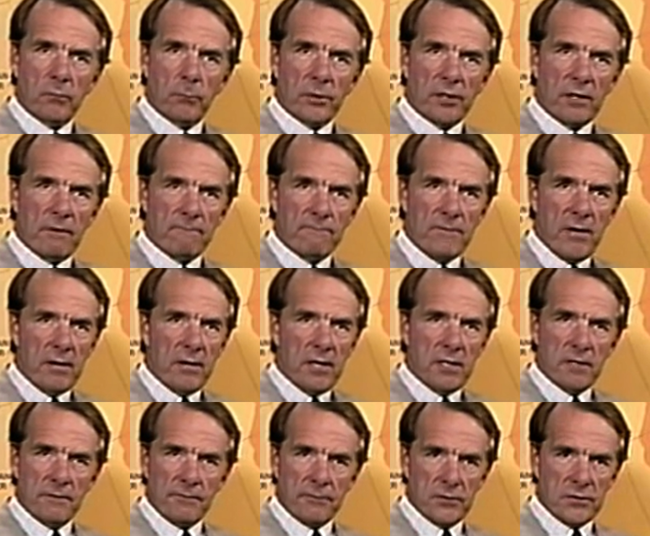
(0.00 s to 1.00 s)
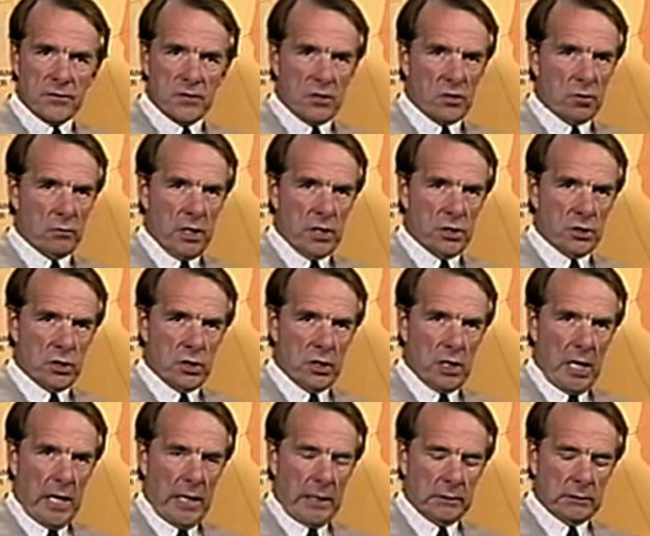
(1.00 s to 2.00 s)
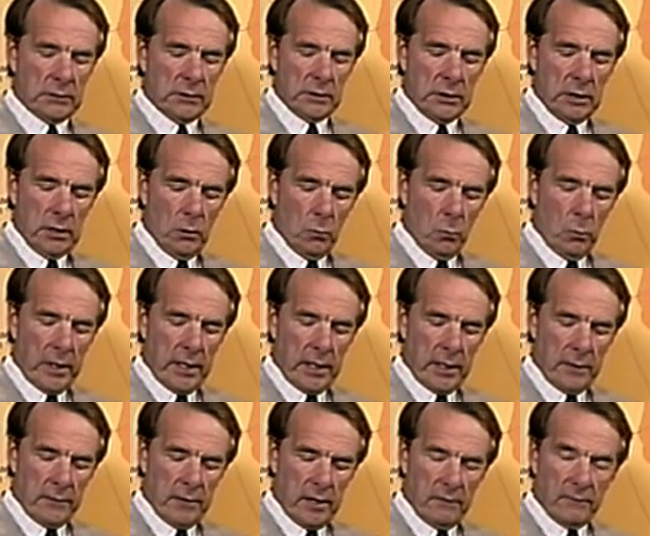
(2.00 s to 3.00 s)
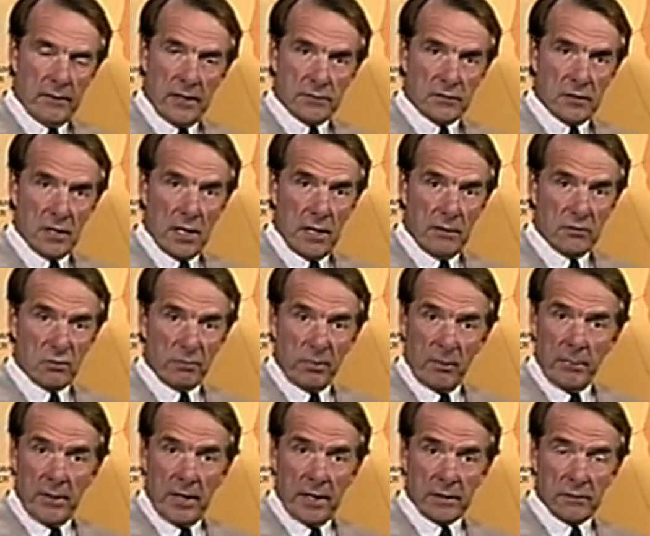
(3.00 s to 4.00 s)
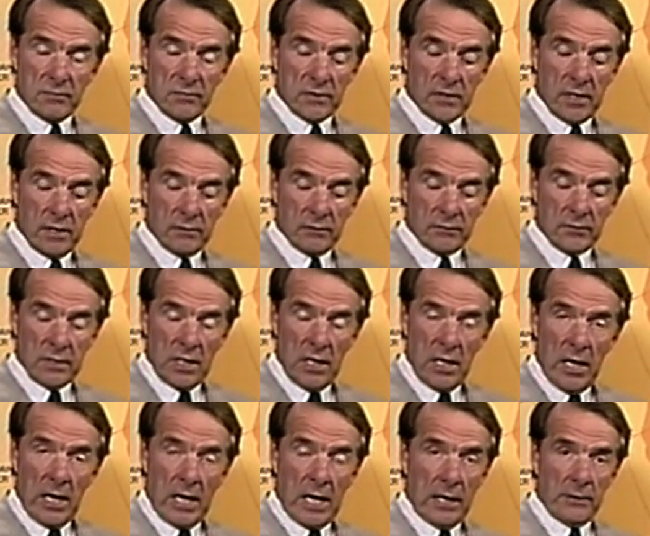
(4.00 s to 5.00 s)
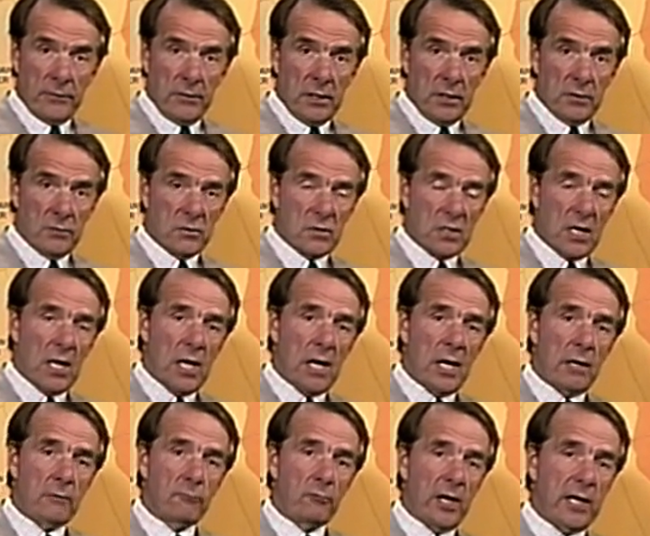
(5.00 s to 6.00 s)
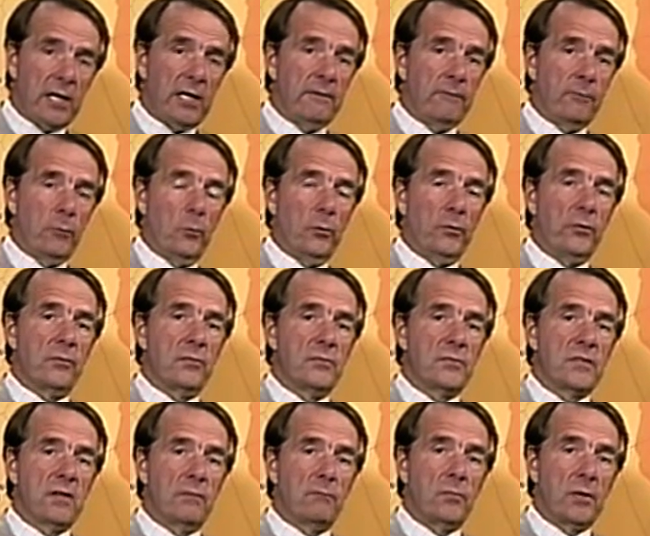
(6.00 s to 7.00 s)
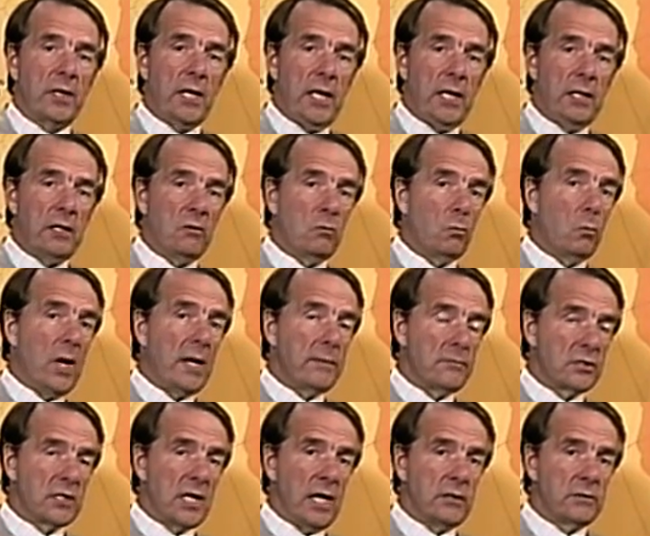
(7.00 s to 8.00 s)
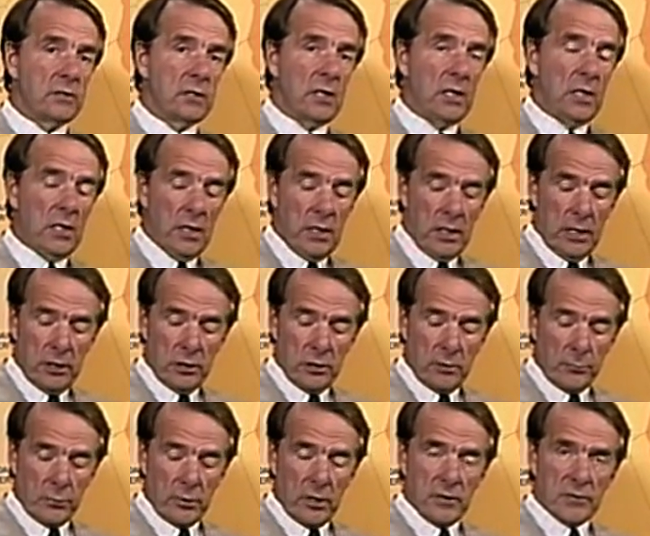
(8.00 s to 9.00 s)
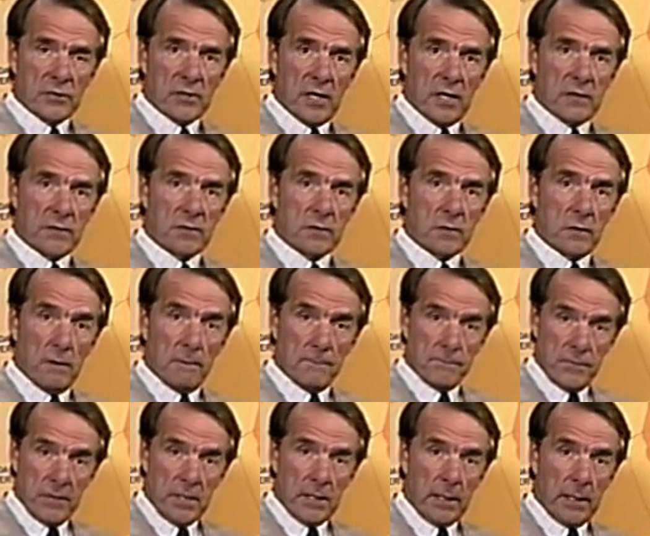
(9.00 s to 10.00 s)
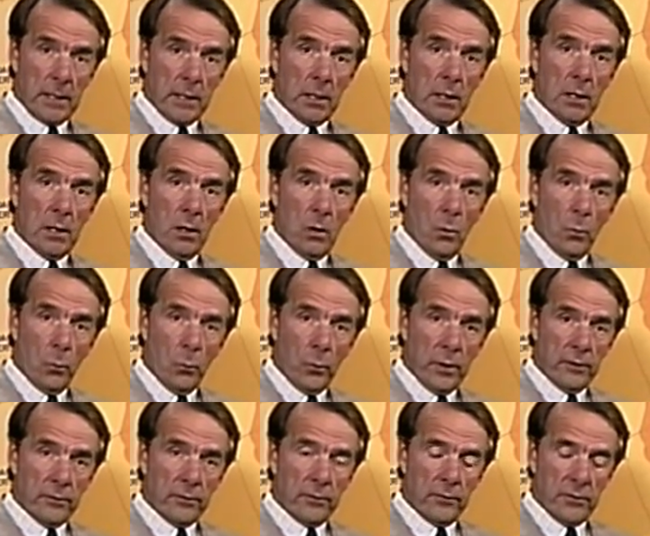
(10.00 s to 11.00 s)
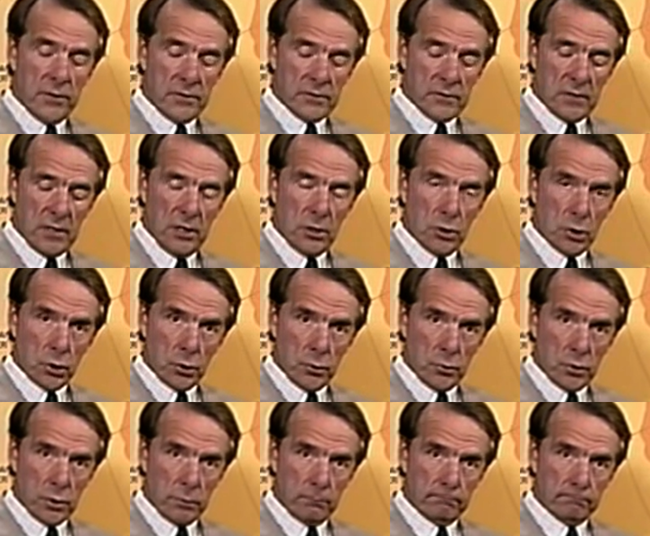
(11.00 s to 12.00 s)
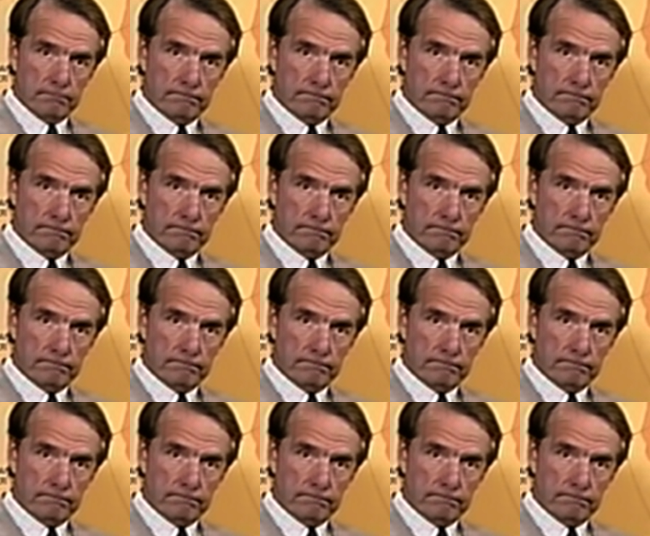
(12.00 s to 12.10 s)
But a very different situation now, where they have had time to prepare themselves, and the entire Recce force from 7th Brigade is wiped out in the process of dealing with this intrusion.